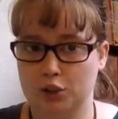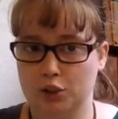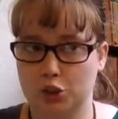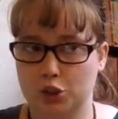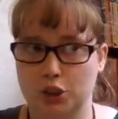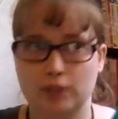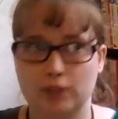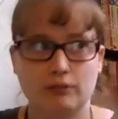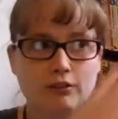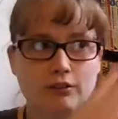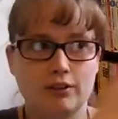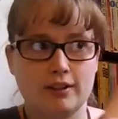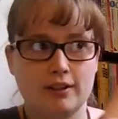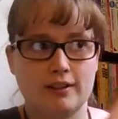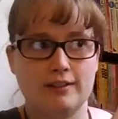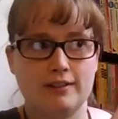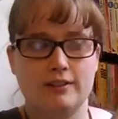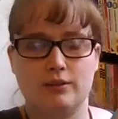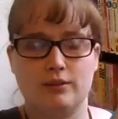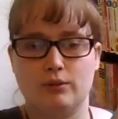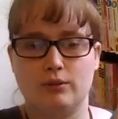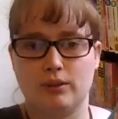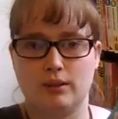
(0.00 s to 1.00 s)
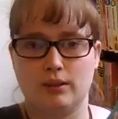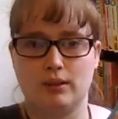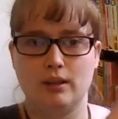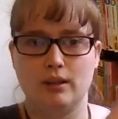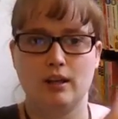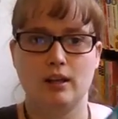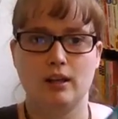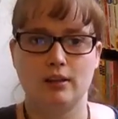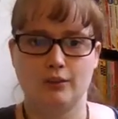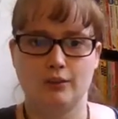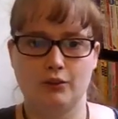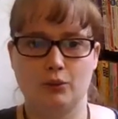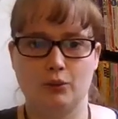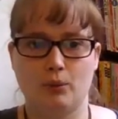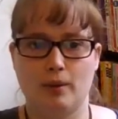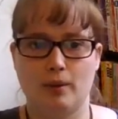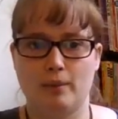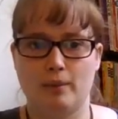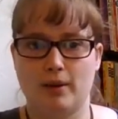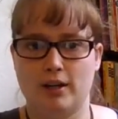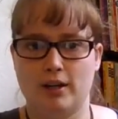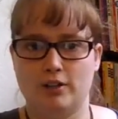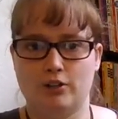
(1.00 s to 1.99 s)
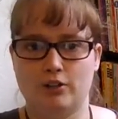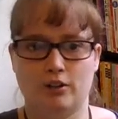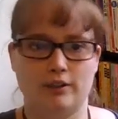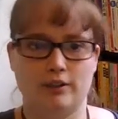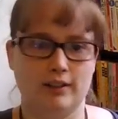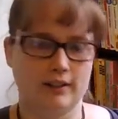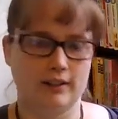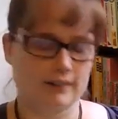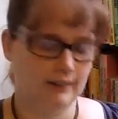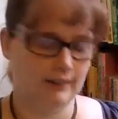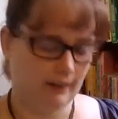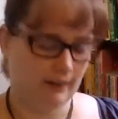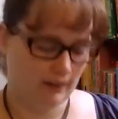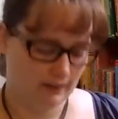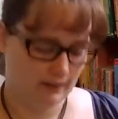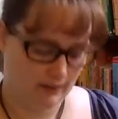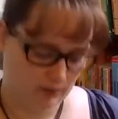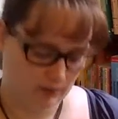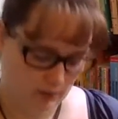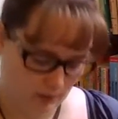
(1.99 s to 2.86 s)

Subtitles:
sheet for this. There's a web page on the inside that you